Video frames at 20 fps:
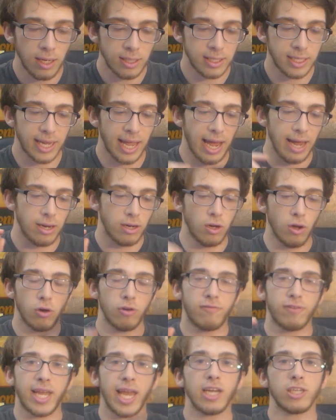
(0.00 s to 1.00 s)
to get
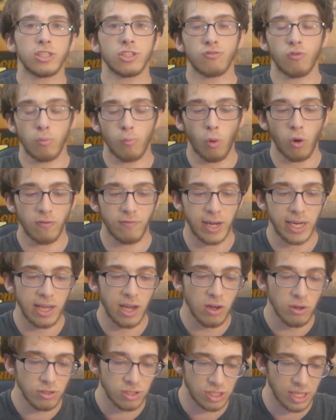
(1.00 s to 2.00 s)
notifications for more
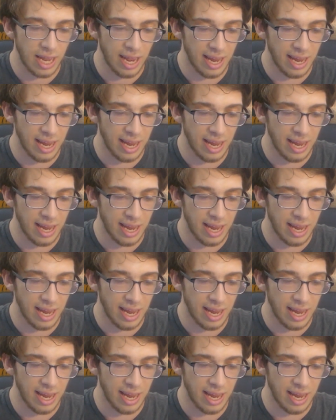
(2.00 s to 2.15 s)
videos.